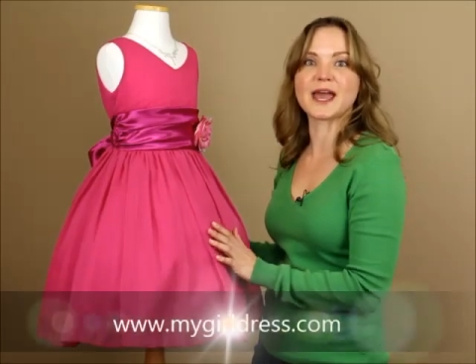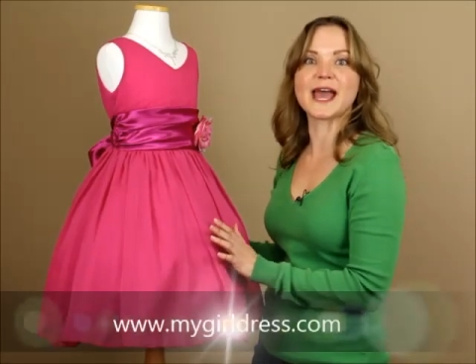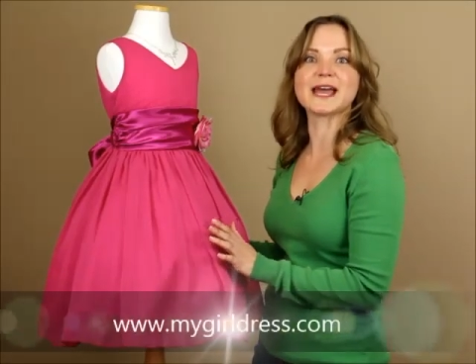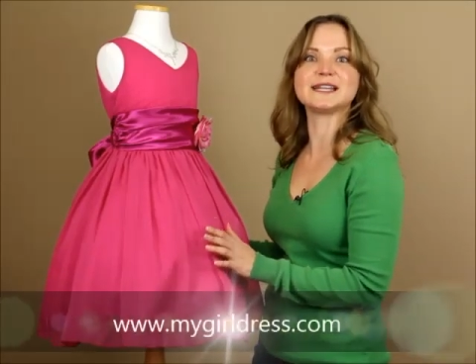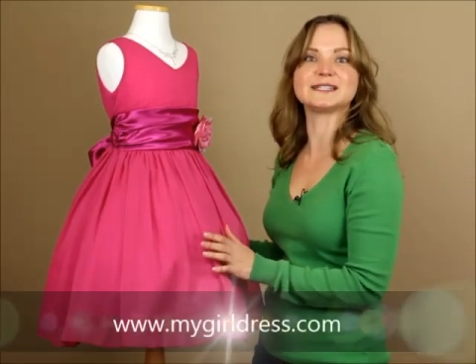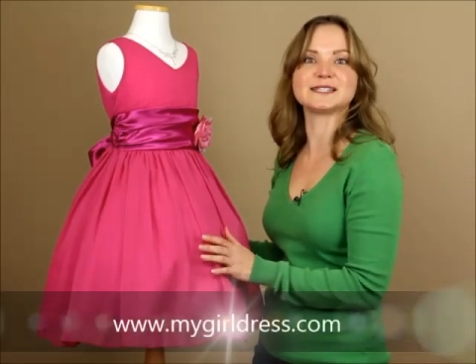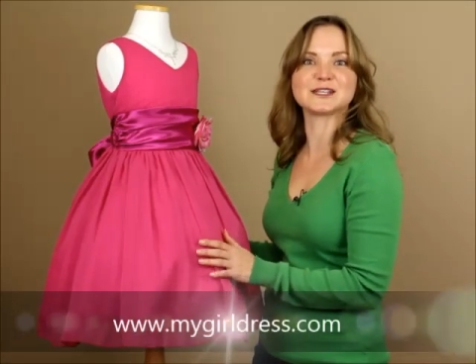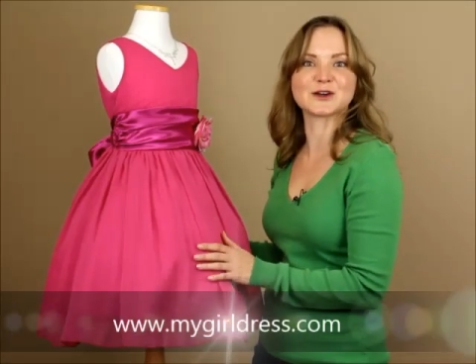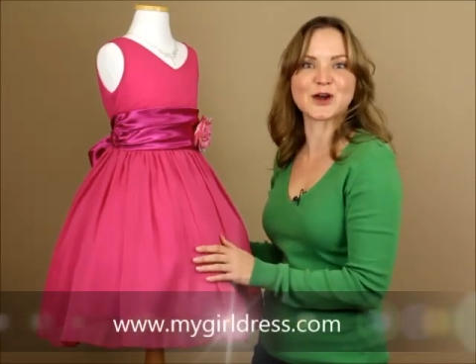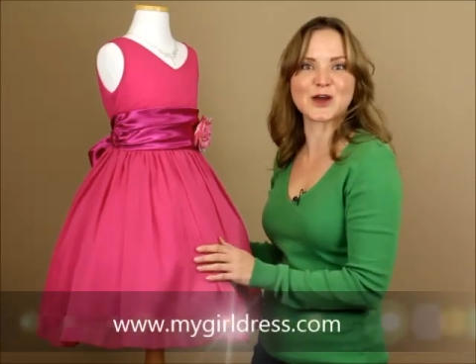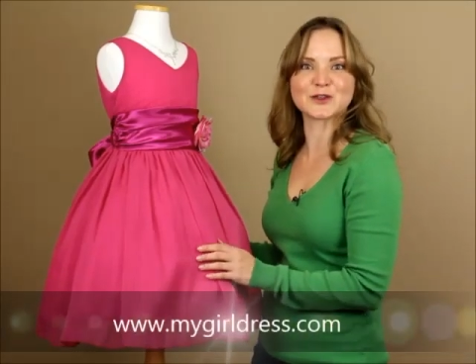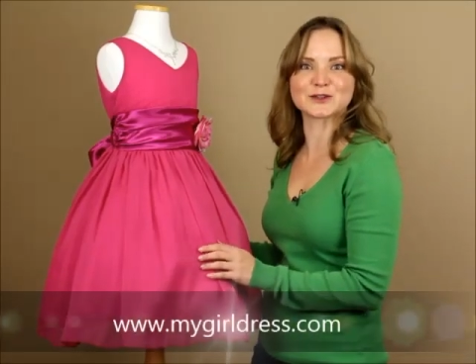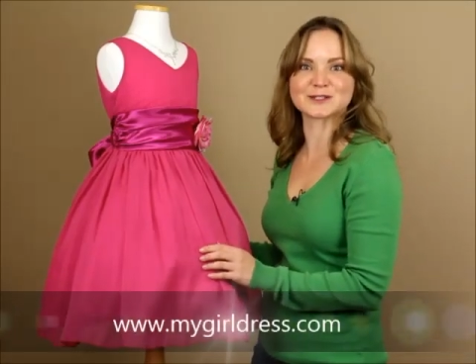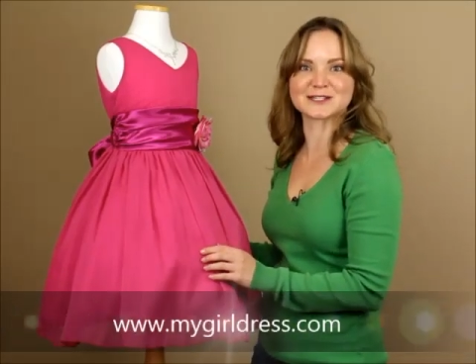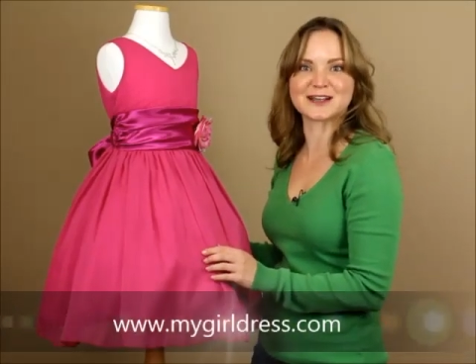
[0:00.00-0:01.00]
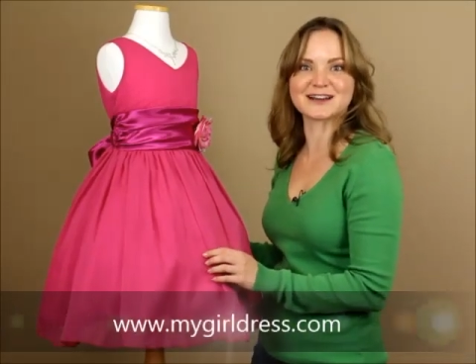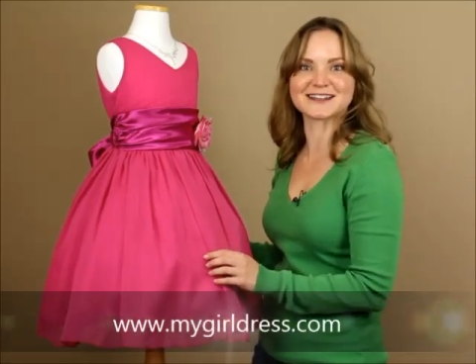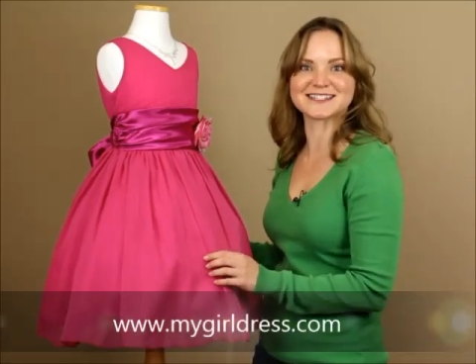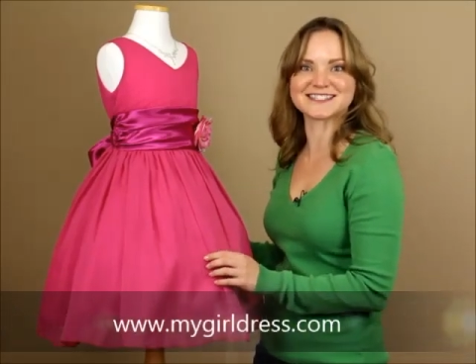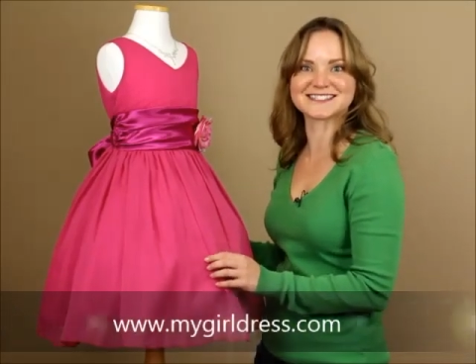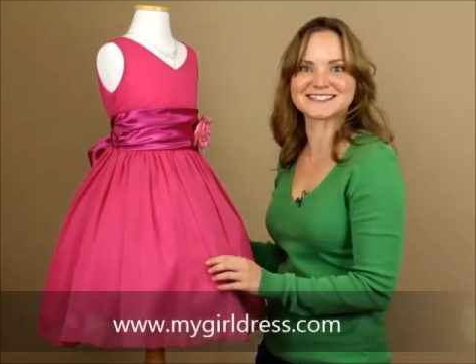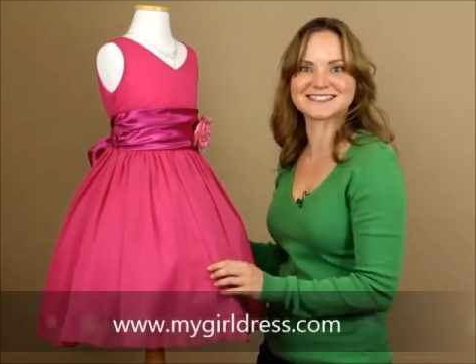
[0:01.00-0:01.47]
and to see our other
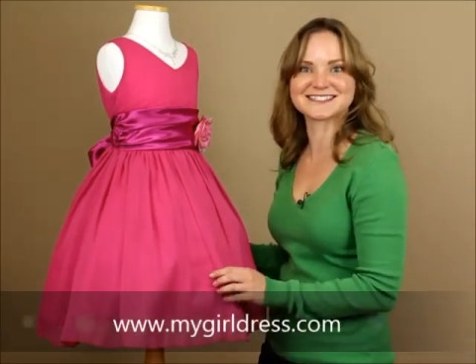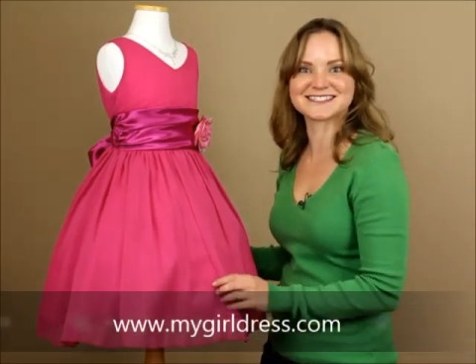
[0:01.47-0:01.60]
designs.